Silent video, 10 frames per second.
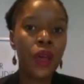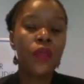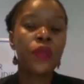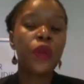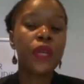
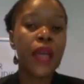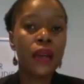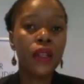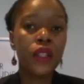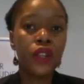The
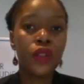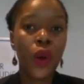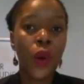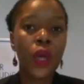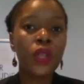reality,
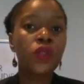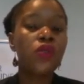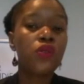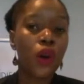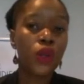though, is
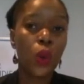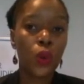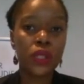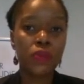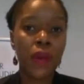not
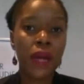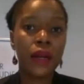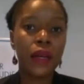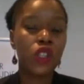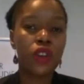all
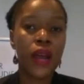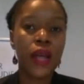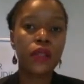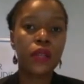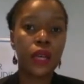smuggling is
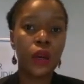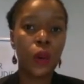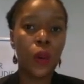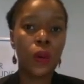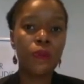created
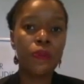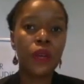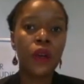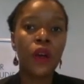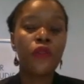equal.
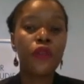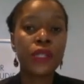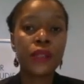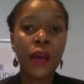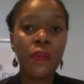For
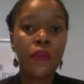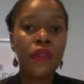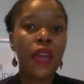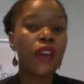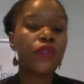some,
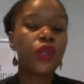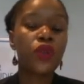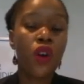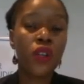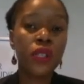they have to
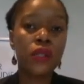cross the